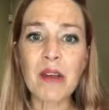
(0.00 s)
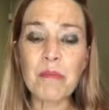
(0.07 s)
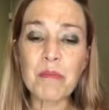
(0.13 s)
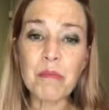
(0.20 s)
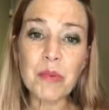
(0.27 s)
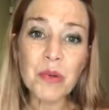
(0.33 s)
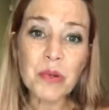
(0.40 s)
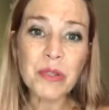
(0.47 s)

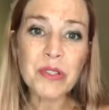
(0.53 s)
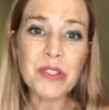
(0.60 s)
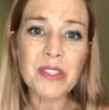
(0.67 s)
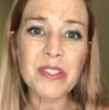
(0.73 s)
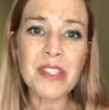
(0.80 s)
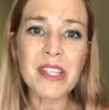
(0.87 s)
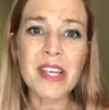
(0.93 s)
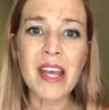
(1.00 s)
and
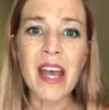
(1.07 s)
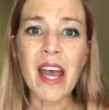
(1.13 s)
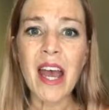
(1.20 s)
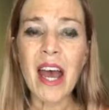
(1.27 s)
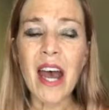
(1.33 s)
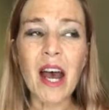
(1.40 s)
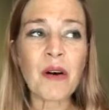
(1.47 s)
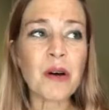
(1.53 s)
boost
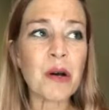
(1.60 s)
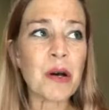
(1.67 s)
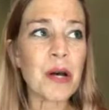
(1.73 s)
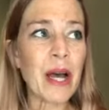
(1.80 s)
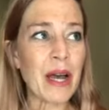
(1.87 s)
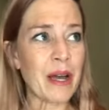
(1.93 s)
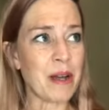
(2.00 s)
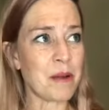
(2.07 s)

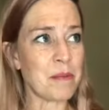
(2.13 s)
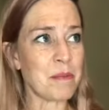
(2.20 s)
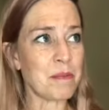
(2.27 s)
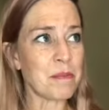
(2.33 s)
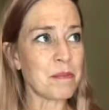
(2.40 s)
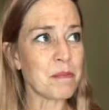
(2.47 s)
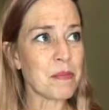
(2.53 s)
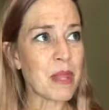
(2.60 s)
our
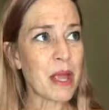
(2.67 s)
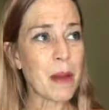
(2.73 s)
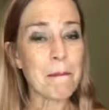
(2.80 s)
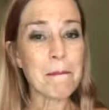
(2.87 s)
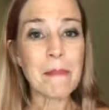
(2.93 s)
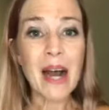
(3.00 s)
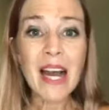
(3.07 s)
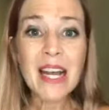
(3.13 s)
um,
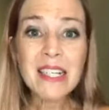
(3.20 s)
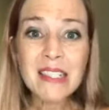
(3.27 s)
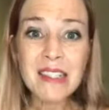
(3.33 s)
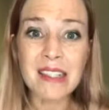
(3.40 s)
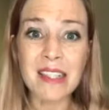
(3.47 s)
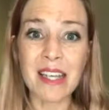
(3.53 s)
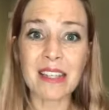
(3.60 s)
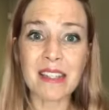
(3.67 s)

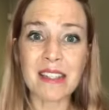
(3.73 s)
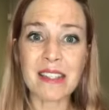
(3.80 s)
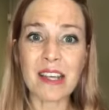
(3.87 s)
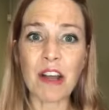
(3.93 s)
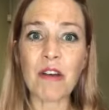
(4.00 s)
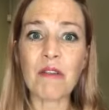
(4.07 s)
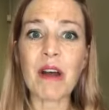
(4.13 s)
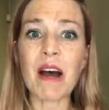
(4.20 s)

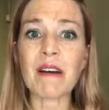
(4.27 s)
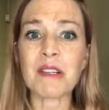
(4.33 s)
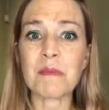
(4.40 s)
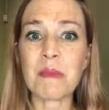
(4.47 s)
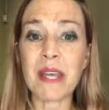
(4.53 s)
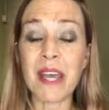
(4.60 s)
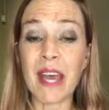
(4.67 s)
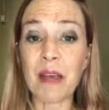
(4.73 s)
mindset
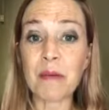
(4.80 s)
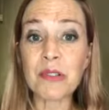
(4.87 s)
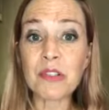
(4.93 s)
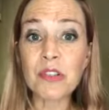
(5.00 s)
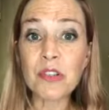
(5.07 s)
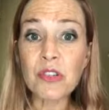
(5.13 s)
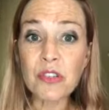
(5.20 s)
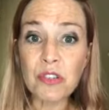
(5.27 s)
around being able
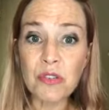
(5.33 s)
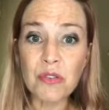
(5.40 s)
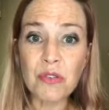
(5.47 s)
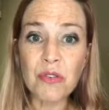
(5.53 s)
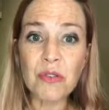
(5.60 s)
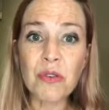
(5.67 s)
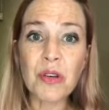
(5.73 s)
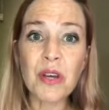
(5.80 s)
to
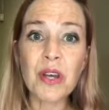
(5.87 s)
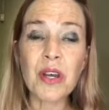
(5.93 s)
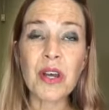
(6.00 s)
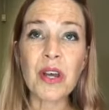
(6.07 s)
do